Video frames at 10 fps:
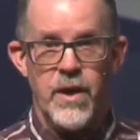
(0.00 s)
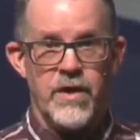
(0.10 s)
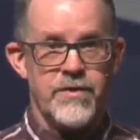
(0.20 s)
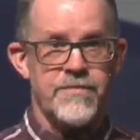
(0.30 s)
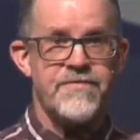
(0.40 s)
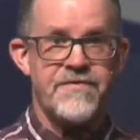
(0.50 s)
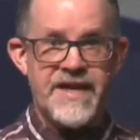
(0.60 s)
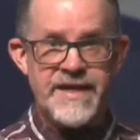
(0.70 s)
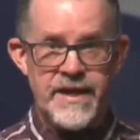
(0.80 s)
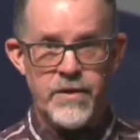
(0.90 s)
They're
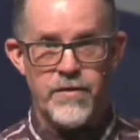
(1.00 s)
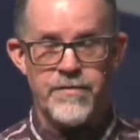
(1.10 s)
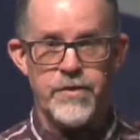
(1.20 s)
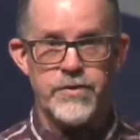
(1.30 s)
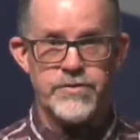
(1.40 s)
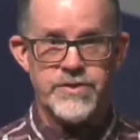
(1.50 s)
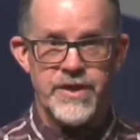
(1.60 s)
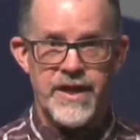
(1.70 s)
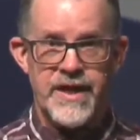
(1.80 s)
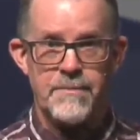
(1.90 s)
fighting over who's
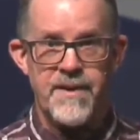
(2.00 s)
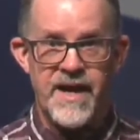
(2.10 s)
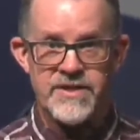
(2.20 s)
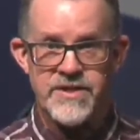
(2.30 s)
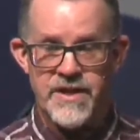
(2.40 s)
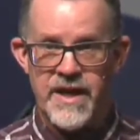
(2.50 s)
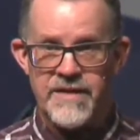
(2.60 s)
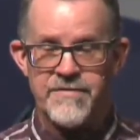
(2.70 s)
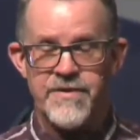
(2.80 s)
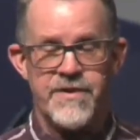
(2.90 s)
going to get pasture
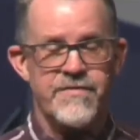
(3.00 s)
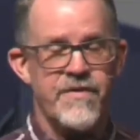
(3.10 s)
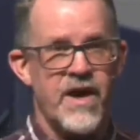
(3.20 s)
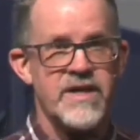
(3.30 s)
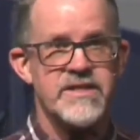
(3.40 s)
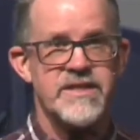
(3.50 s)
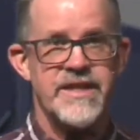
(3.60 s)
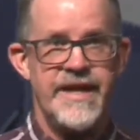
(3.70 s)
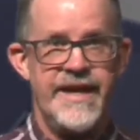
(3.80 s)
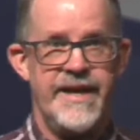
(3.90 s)
land for their flocks
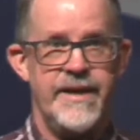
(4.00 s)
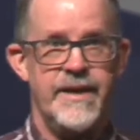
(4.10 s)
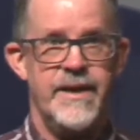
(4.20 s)
today.